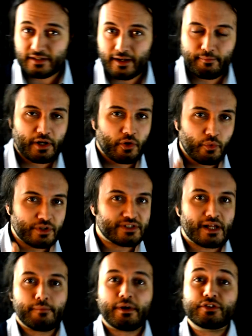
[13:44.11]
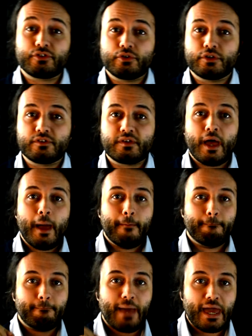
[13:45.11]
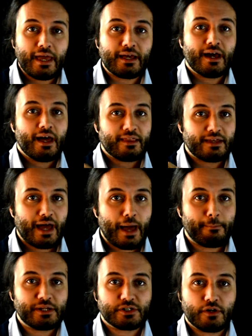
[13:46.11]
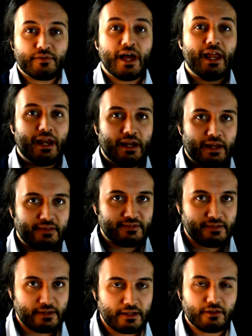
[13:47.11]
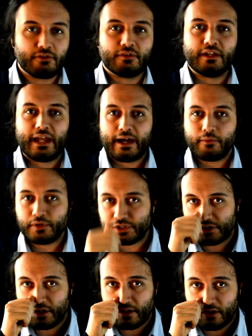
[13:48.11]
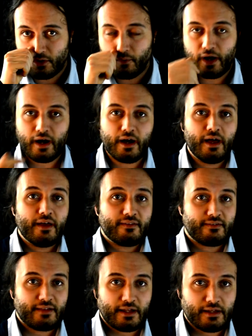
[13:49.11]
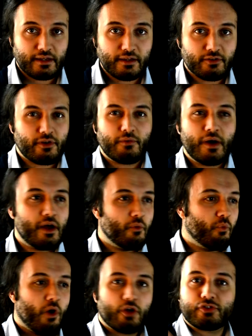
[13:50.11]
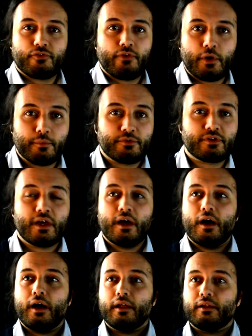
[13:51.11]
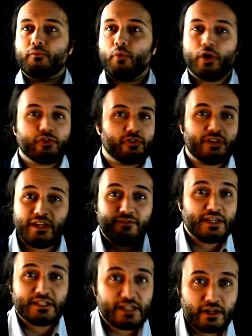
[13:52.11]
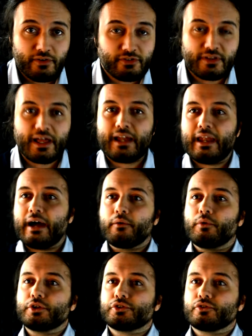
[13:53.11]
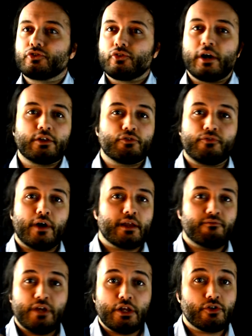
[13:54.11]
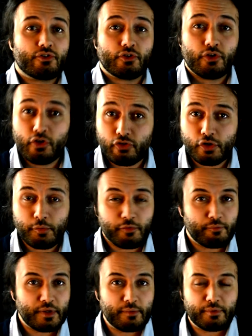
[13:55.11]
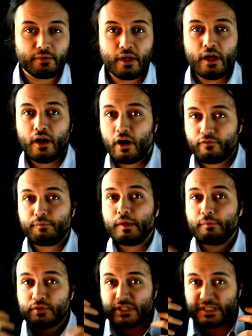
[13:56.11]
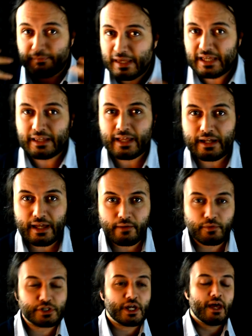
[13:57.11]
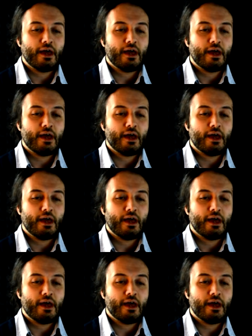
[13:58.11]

time, and I always tell my students, make the habit of listening to the language that you are studying. So watch films and watch T V series in that language, or try to find videos on YouTube on people, of people speaking that language